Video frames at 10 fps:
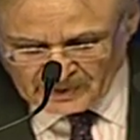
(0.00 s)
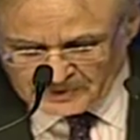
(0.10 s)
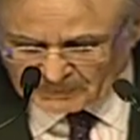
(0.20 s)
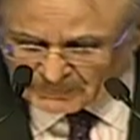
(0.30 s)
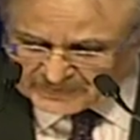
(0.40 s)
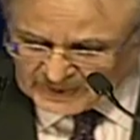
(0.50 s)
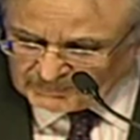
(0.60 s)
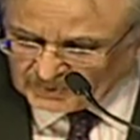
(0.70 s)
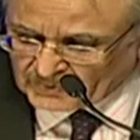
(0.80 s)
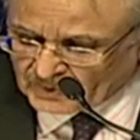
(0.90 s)
of them
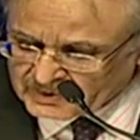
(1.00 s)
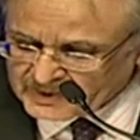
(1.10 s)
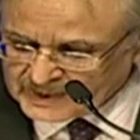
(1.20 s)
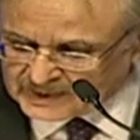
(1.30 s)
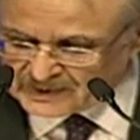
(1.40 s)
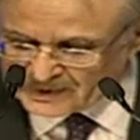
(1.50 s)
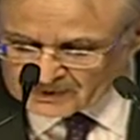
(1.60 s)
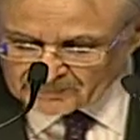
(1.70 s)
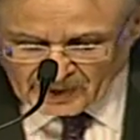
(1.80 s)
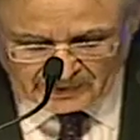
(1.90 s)
are already clear
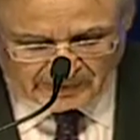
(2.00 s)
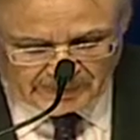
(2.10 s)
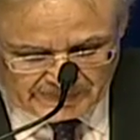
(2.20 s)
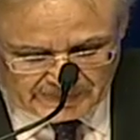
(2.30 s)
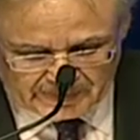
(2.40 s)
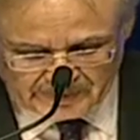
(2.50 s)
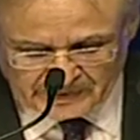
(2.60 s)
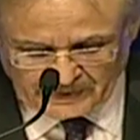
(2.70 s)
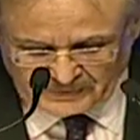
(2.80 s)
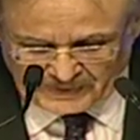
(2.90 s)
market leaders
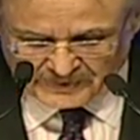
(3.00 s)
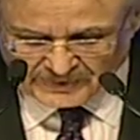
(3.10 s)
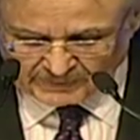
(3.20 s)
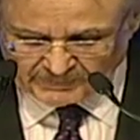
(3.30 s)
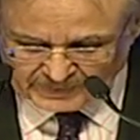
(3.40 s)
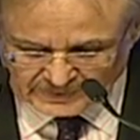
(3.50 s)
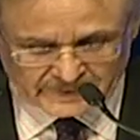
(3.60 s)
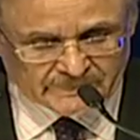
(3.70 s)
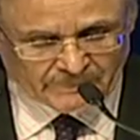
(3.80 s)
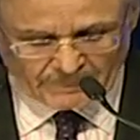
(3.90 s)
in their segments.
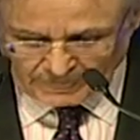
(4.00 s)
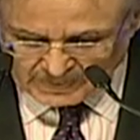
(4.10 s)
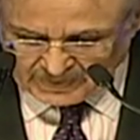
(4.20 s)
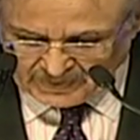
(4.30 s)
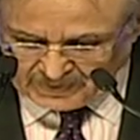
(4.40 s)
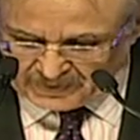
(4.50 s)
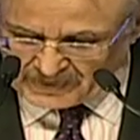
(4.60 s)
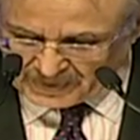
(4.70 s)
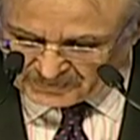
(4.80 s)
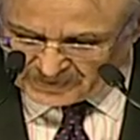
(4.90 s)
In
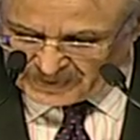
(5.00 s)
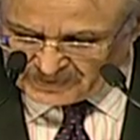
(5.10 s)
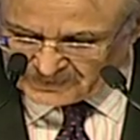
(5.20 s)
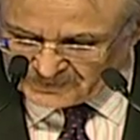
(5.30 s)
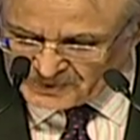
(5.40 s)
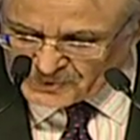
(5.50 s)
aggregate, these new